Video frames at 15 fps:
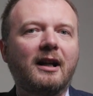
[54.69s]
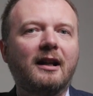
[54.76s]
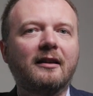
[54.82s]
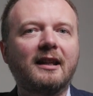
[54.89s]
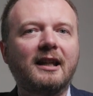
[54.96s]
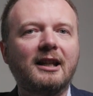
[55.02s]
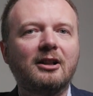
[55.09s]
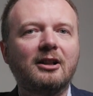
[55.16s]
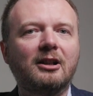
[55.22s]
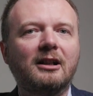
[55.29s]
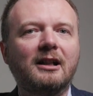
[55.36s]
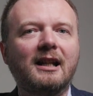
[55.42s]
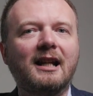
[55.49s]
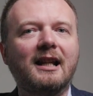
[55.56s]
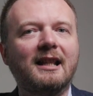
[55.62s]

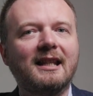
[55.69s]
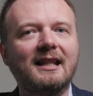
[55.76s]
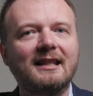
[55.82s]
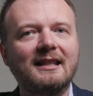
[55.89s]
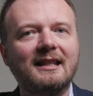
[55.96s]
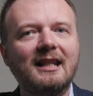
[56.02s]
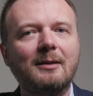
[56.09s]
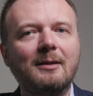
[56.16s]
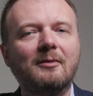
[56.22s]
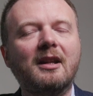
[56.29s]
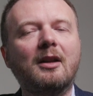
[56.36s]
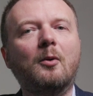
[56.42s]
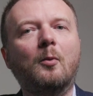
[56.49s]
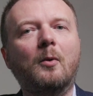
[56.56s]
Healthcare and the esteemed